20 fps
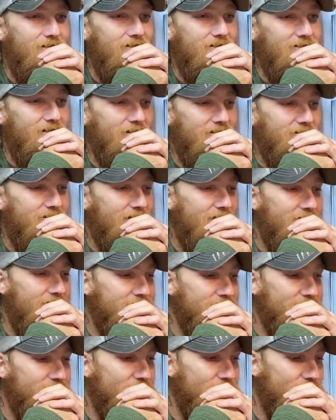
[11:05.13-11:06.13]
That guy
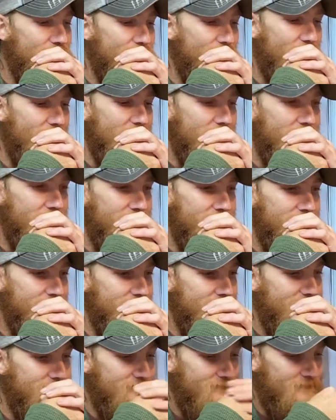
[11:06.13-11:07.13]
turned around,
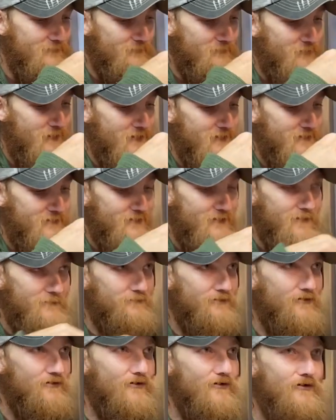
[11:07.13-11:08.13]
picked up
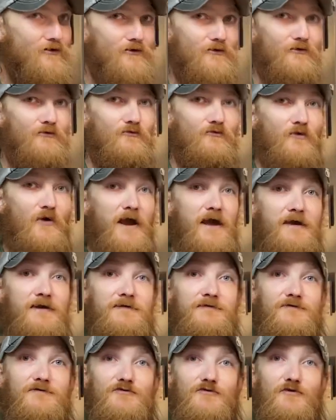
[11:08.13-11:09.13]
the girl,
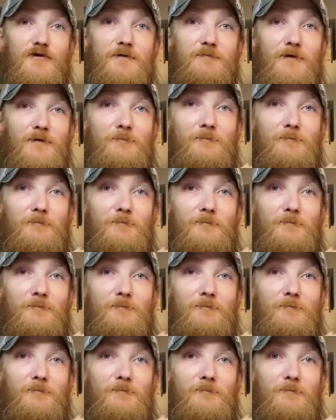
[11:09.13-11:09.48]
ran screaming,